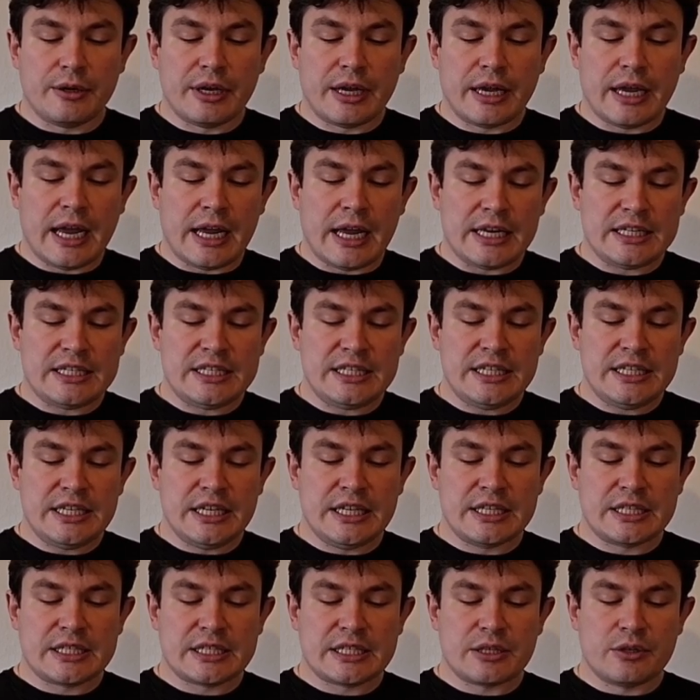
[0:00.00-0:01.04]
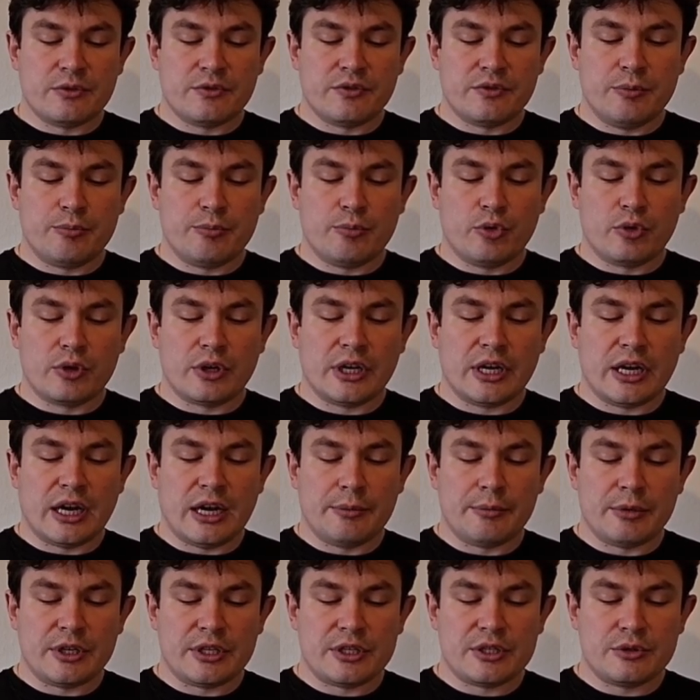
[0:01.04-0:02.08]
ideas of the pawn
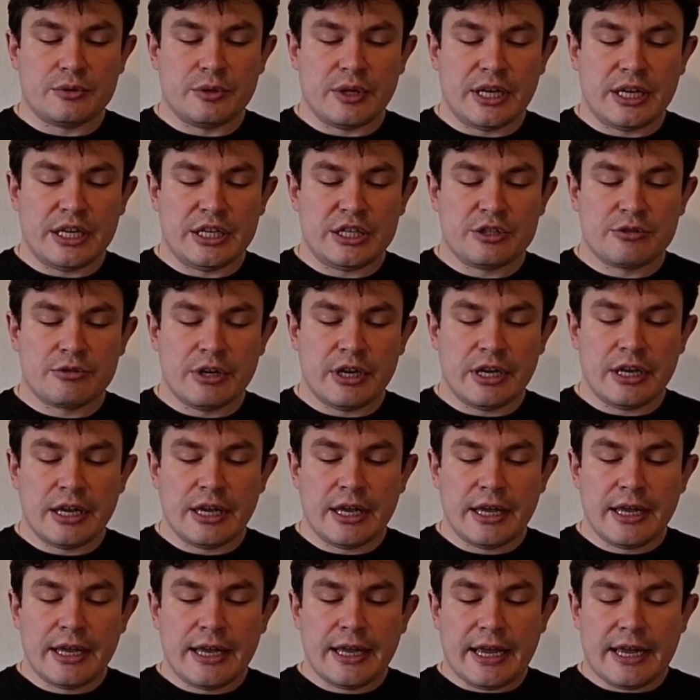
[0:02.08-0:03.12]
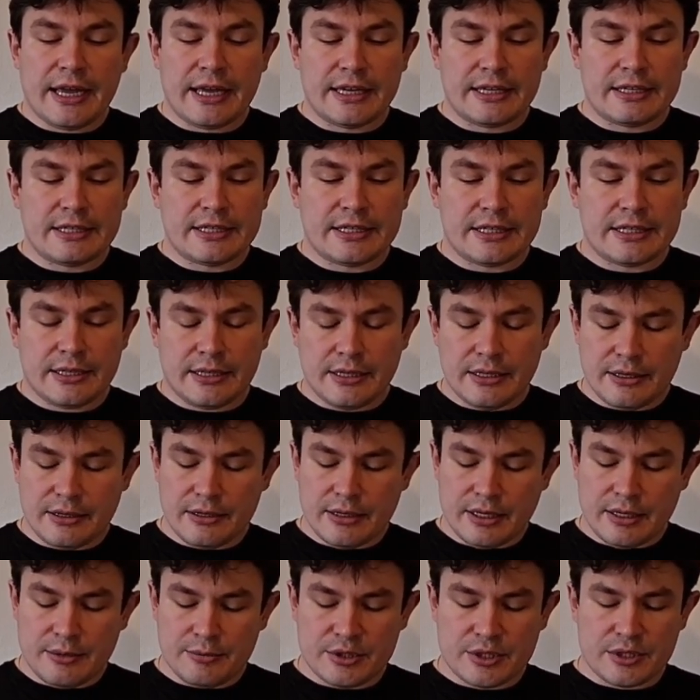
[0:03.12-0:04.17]
coming to a3, and
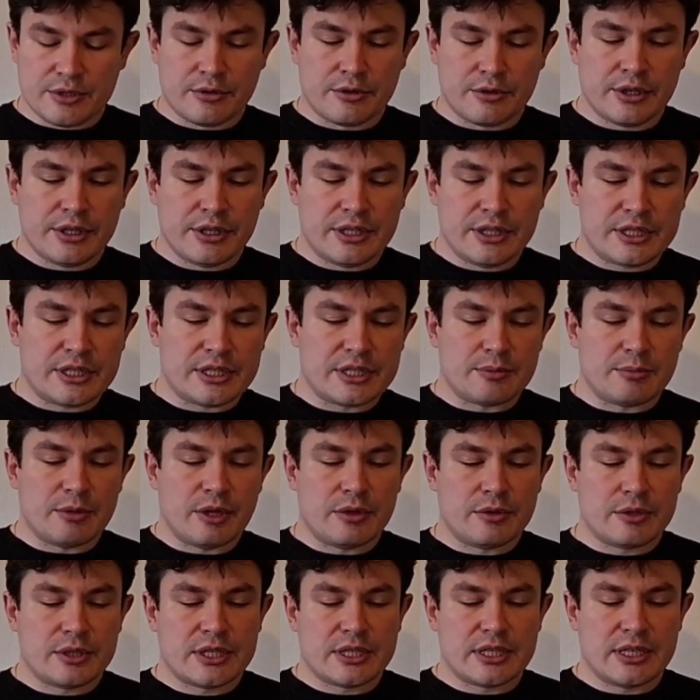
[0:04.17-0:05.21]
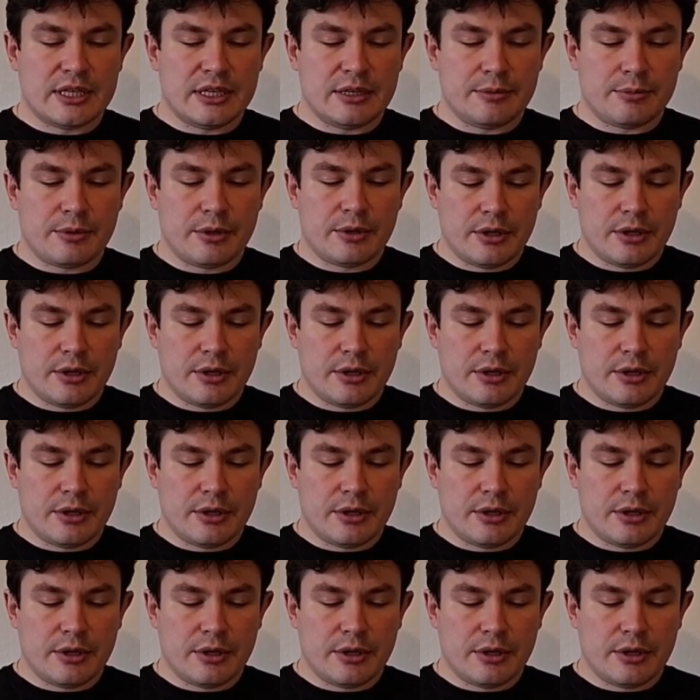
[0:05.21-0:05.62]
I'm sorry, this is mouse sleep,